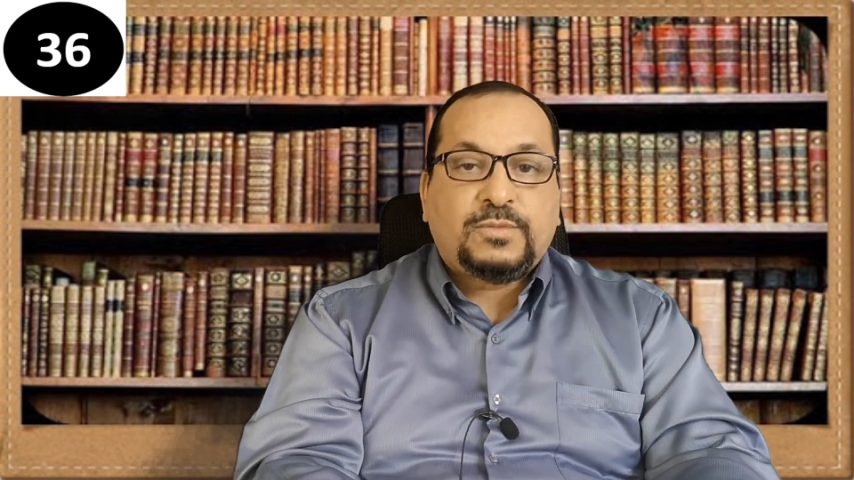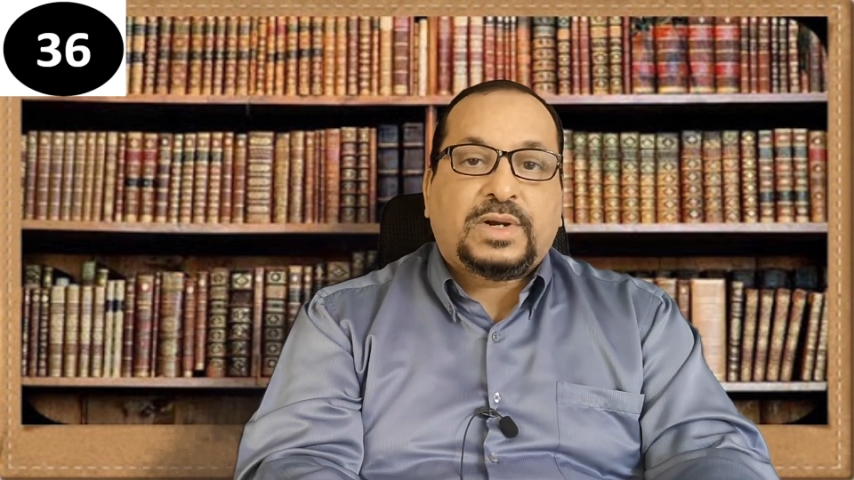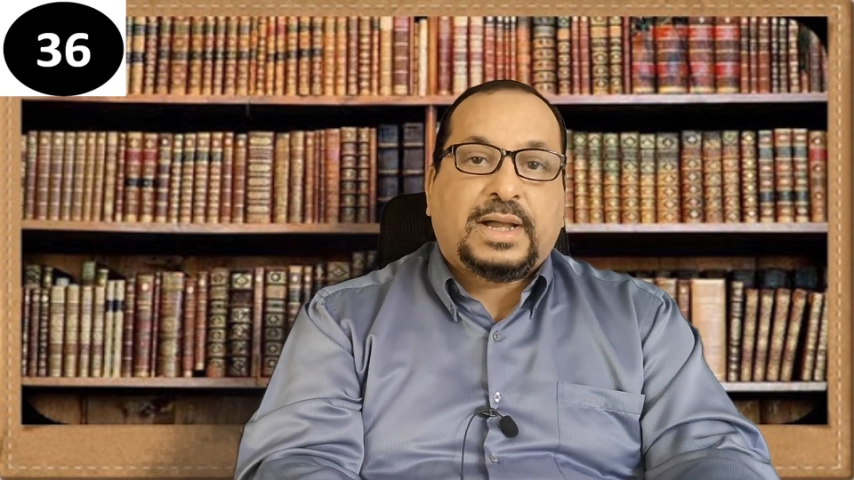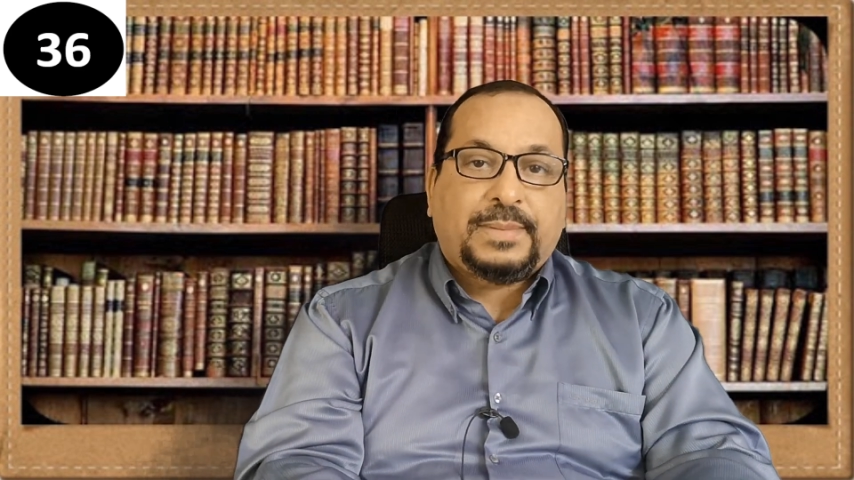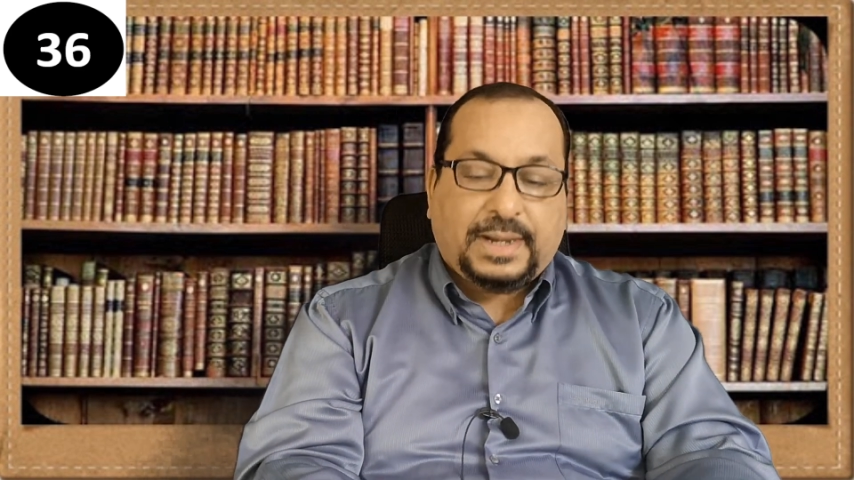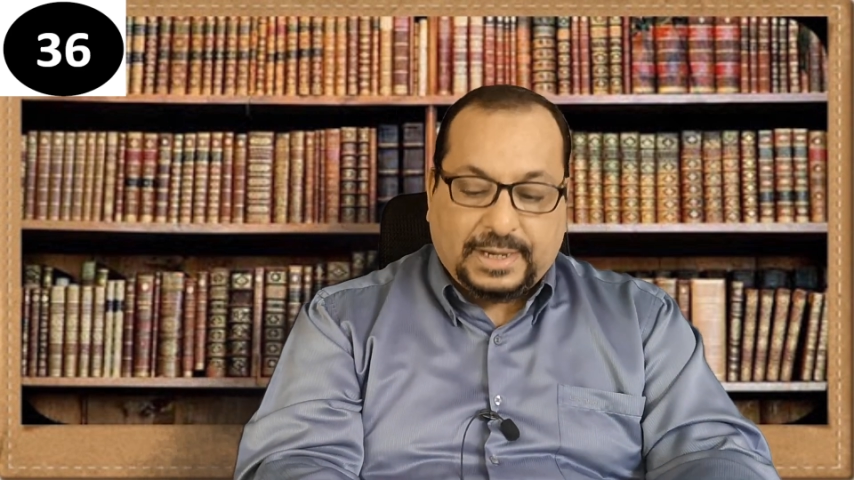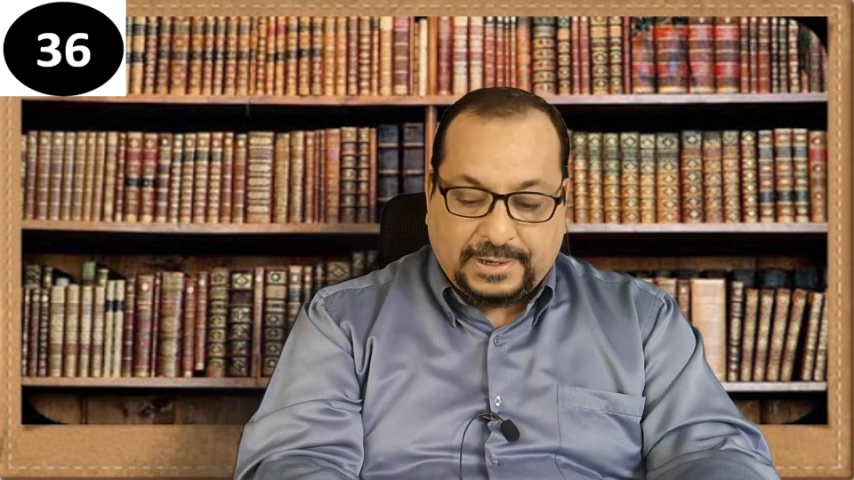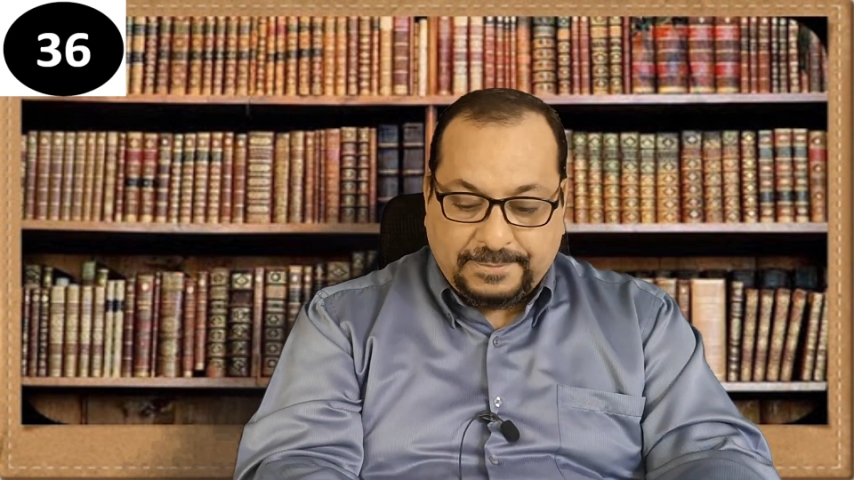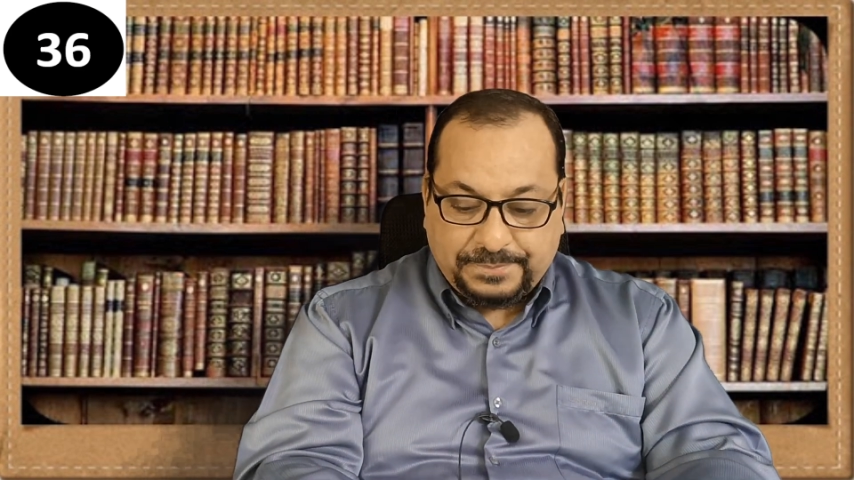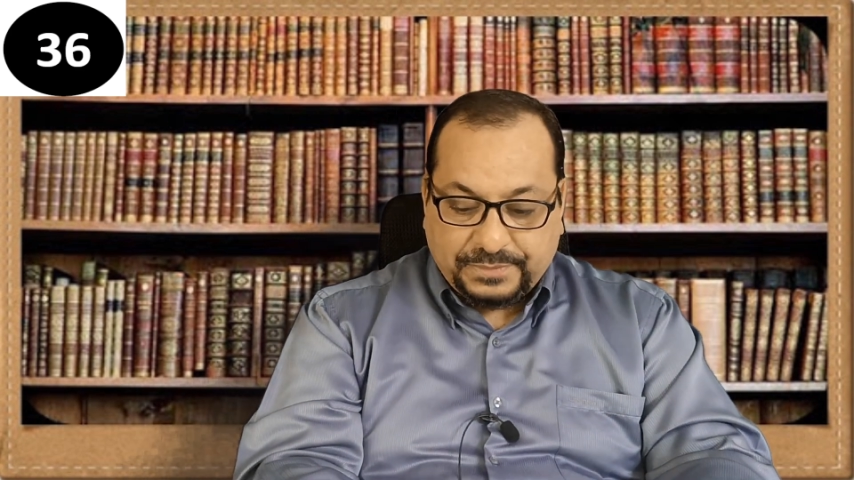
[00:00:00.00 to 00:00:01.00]

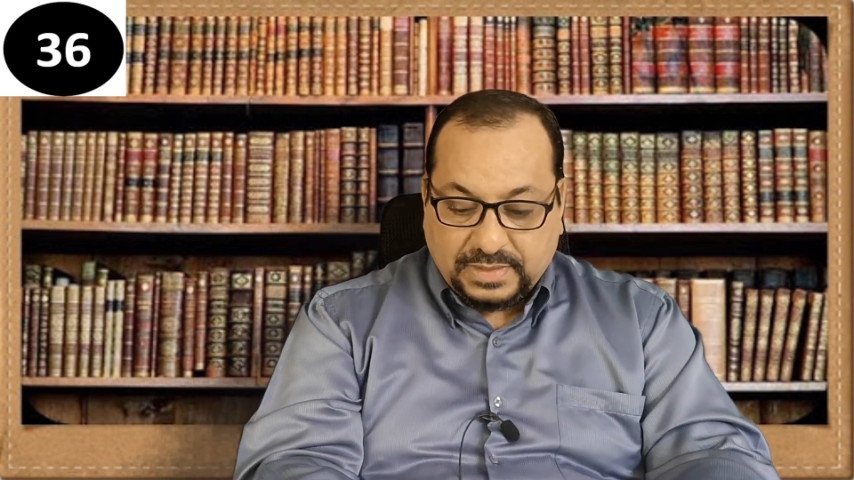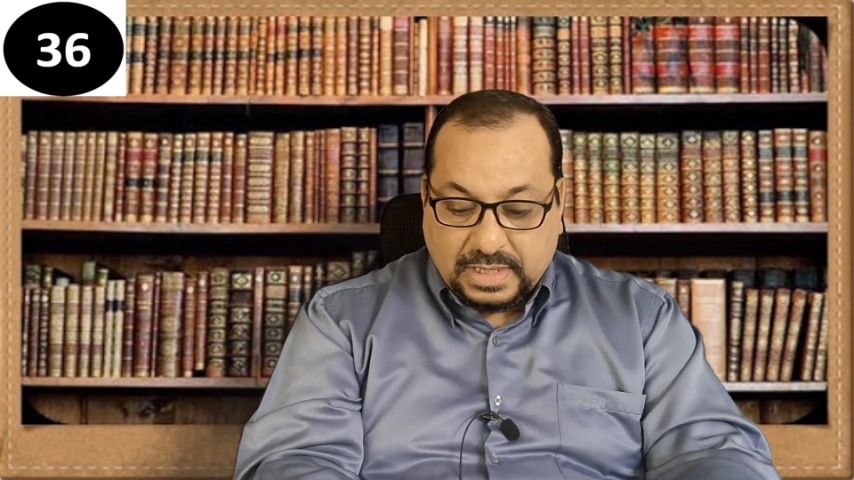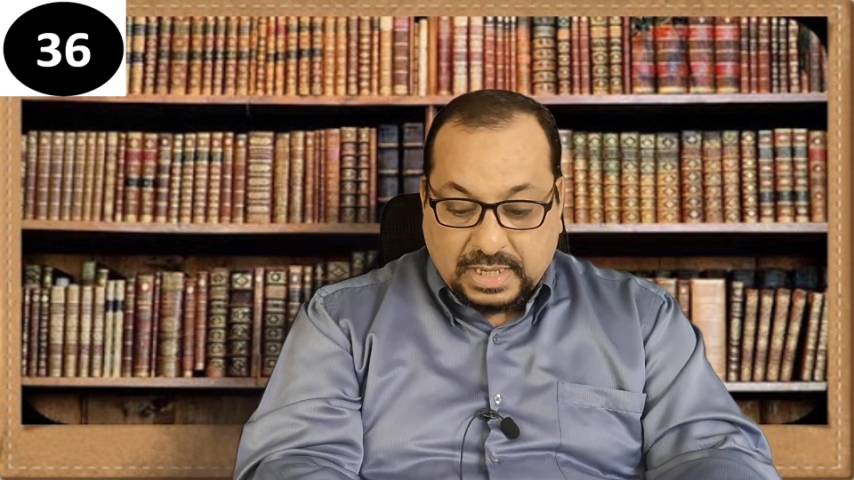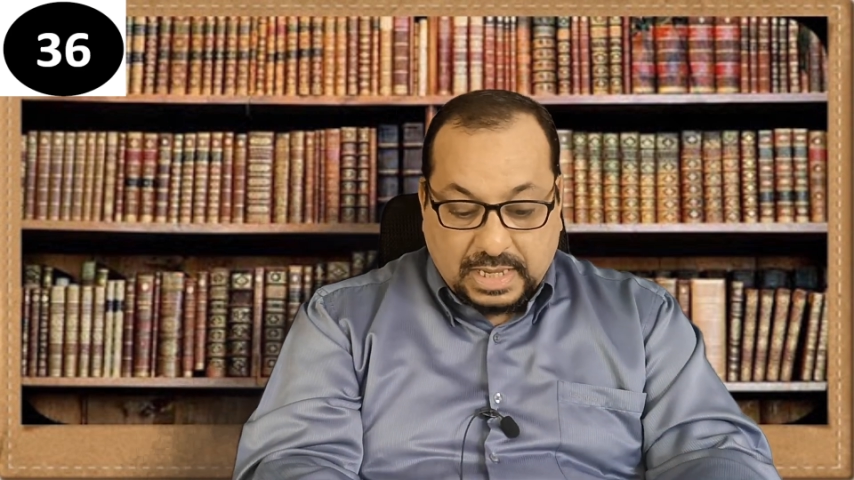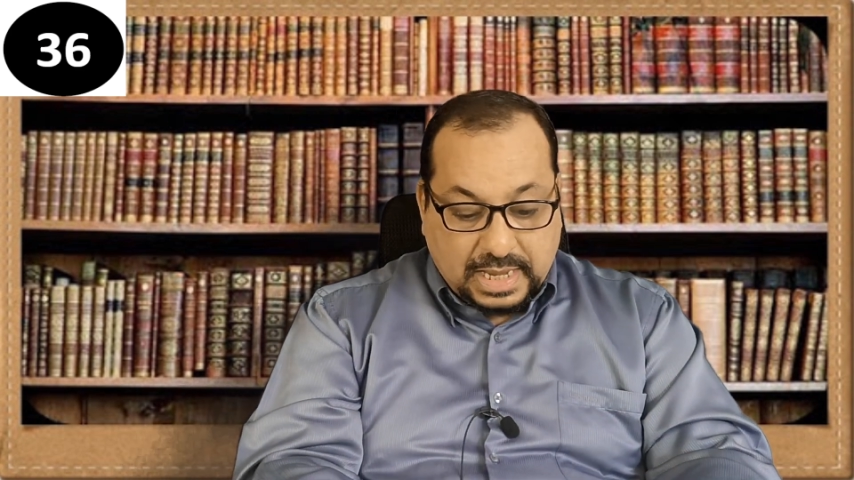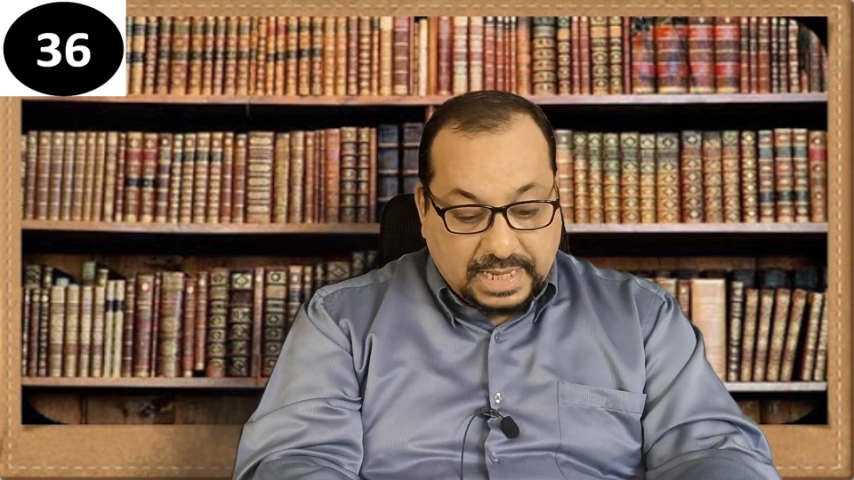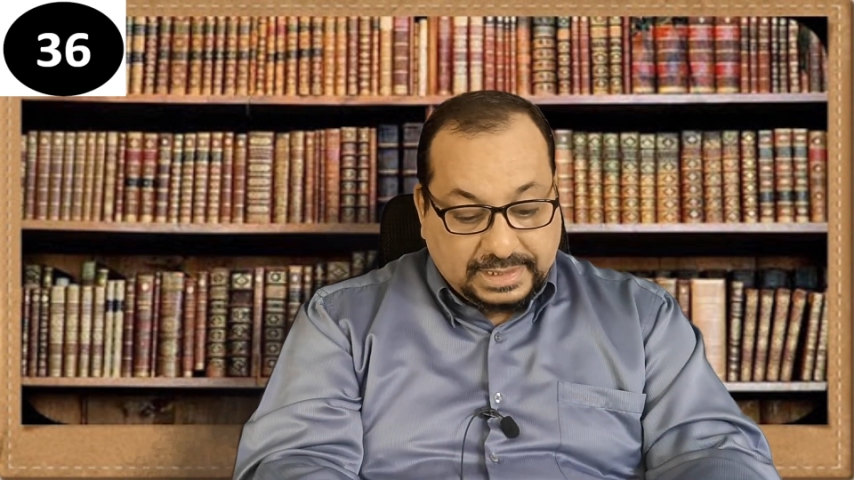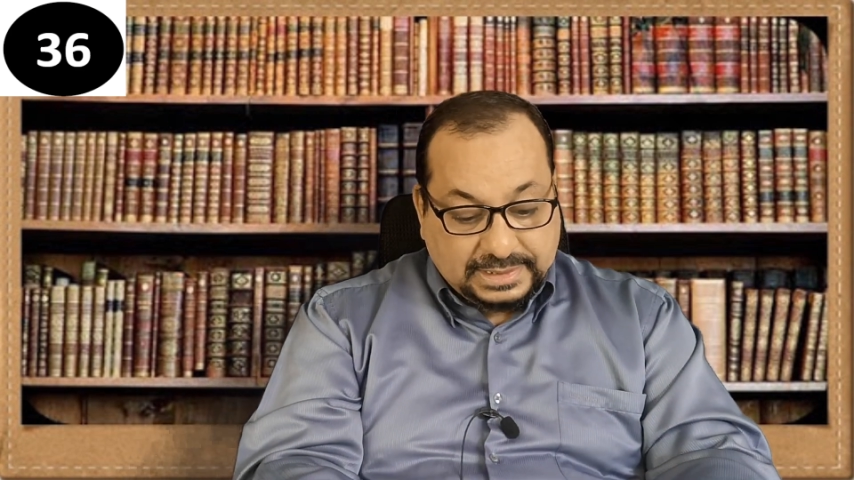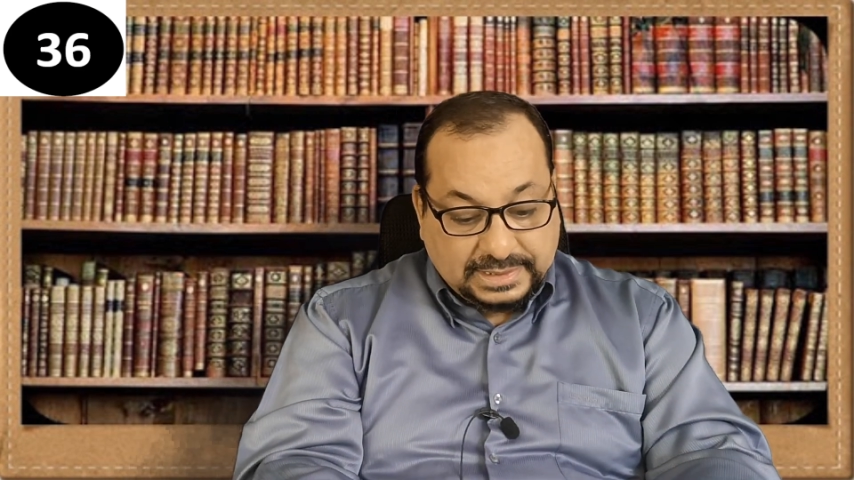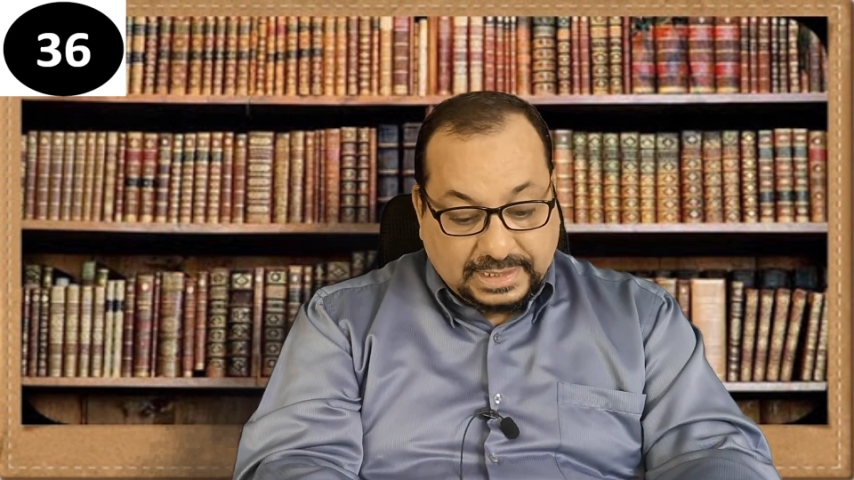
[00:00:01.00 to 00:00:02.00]
Murabaha
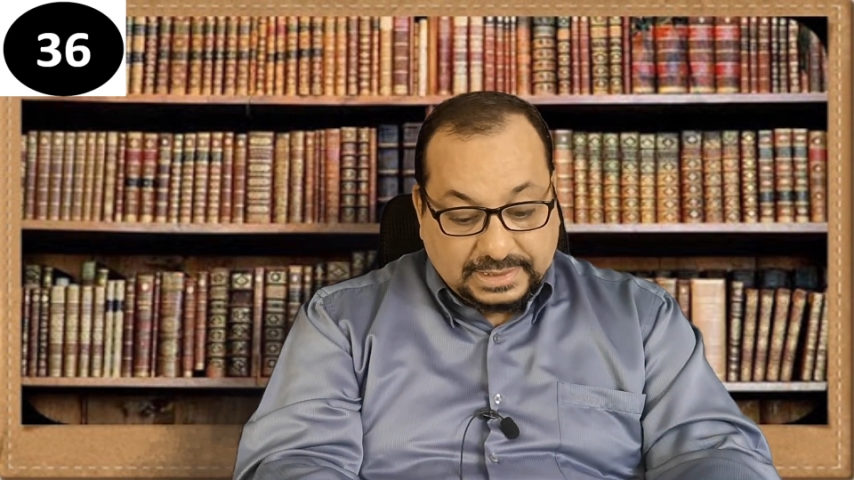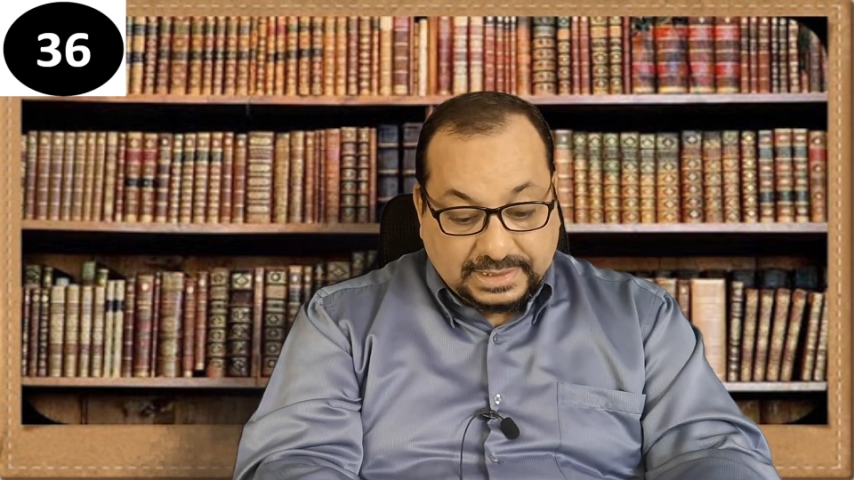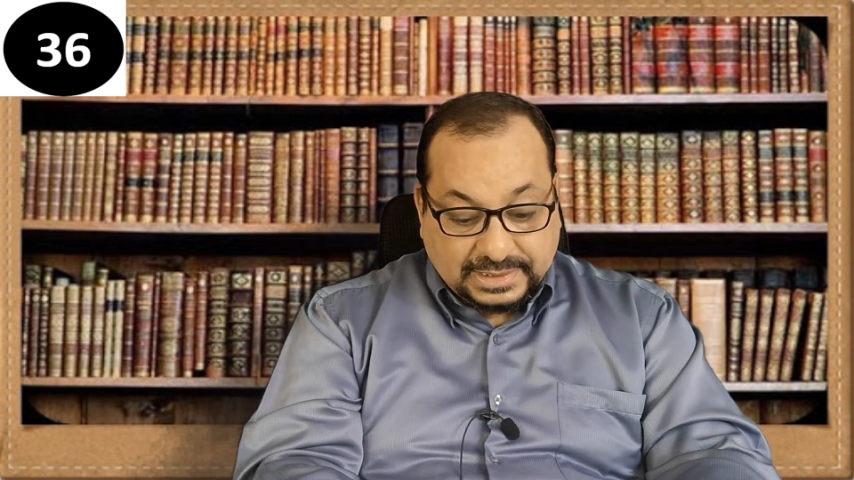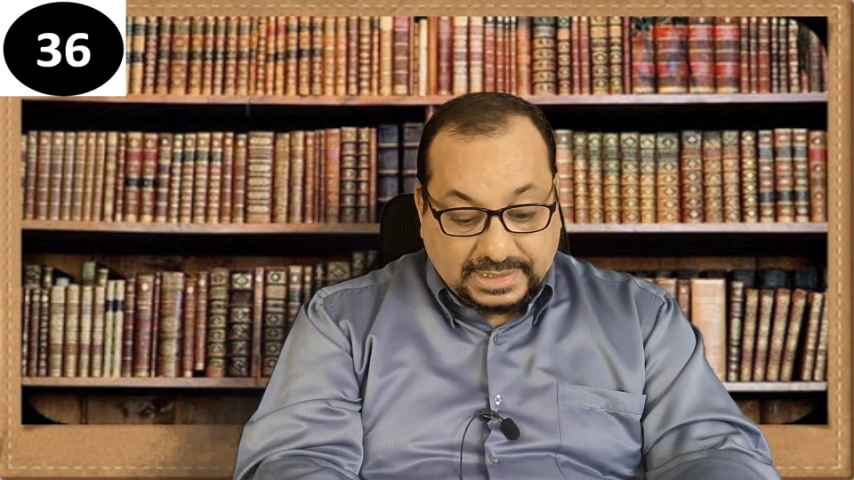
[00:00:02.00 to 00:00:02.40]
is the